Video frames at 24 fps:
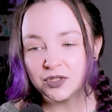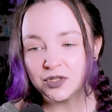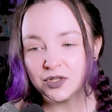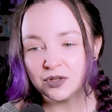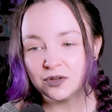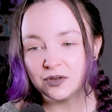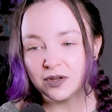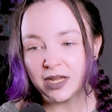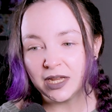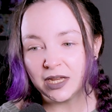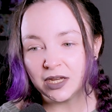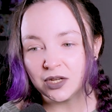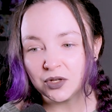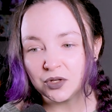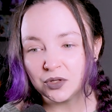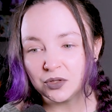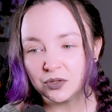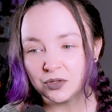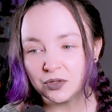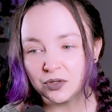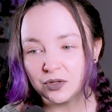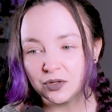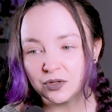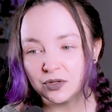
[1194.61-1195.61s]
to
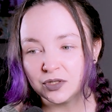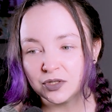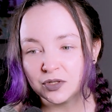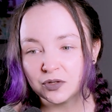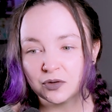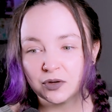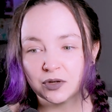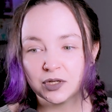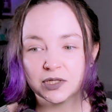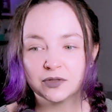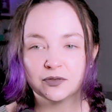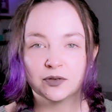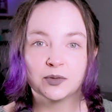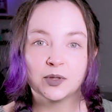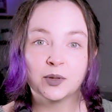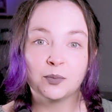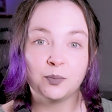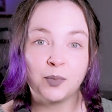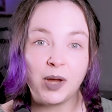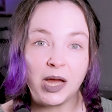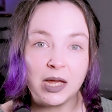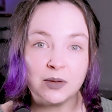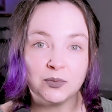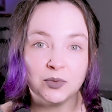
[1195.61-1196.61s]
include quotes from the
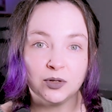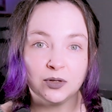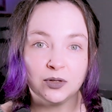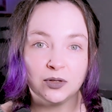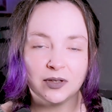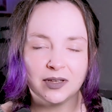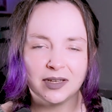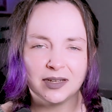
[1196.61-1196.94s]
Bible,